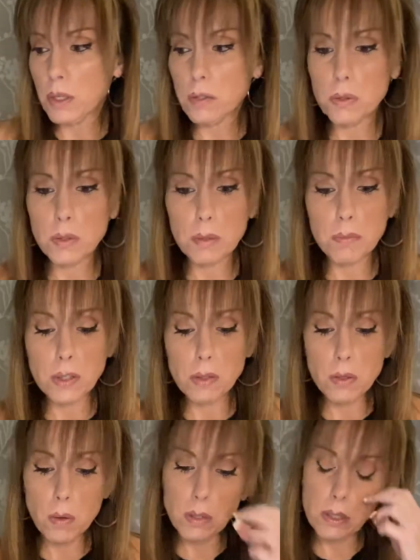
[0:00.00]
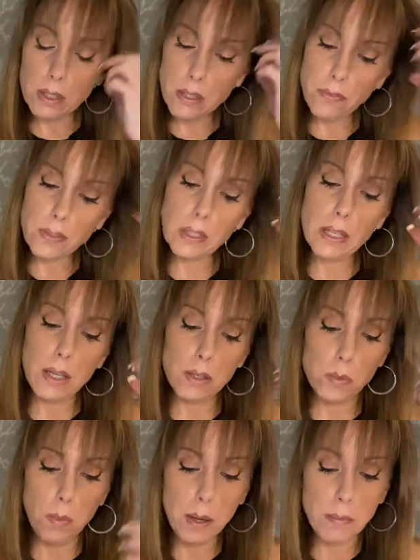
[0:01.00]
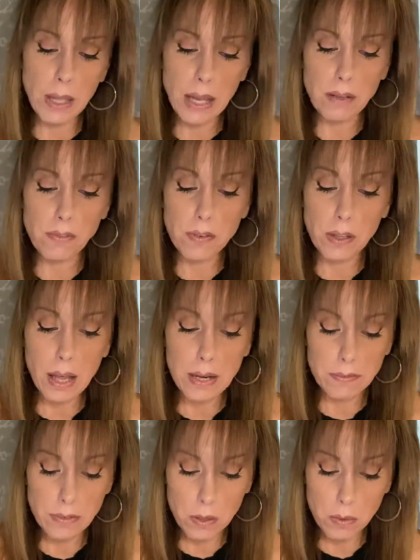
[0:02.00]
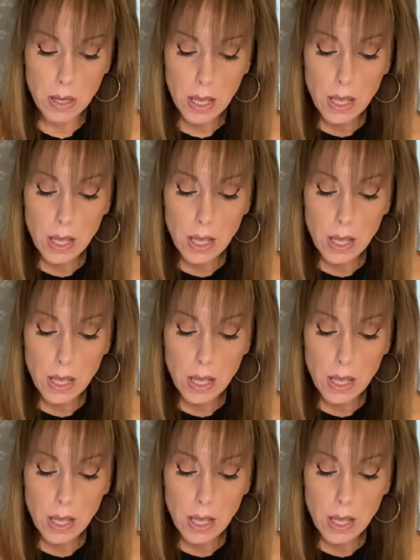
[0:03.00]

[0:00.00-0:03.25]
to do something totally differently is what I'm getting for a lot of you.